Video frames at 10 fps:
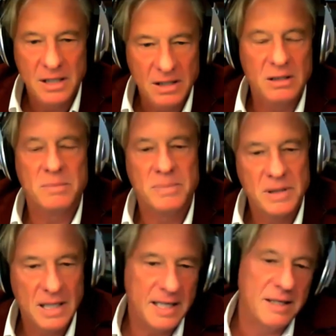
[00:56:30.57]
COPE,
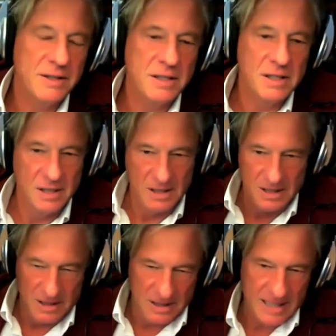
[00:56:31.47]
and
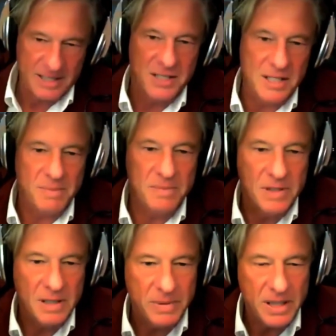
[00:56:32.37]

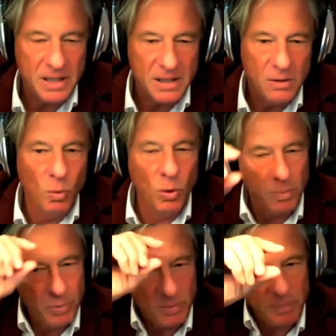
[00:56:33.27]
ACDP will
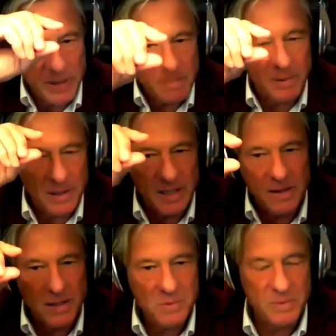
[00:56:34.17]
put people in
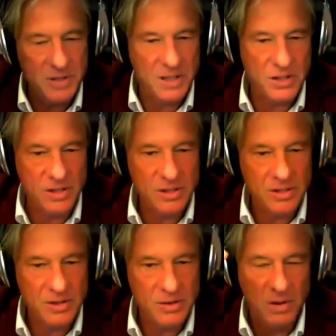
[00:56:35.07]
those positions
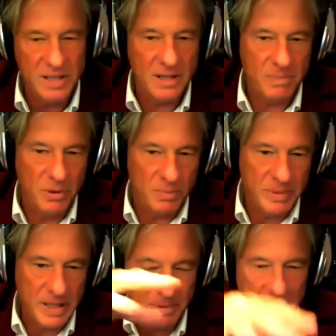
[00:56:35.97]
who will then put
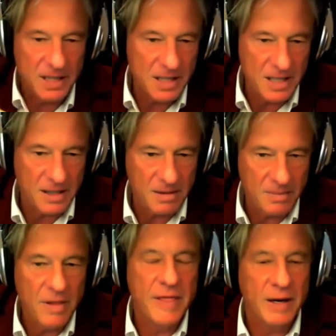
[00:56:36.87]
people underneath them
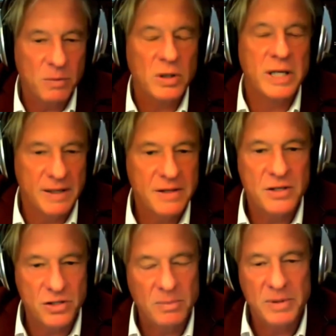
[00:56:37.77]
that will get the
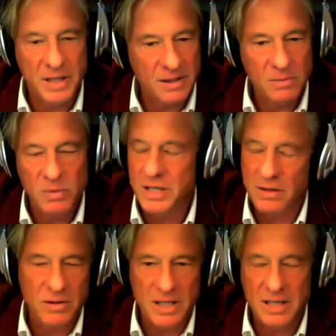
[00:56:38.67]
job done. We
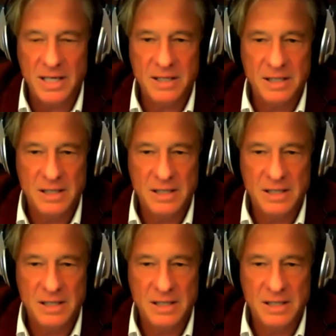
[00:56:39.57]
don't need that.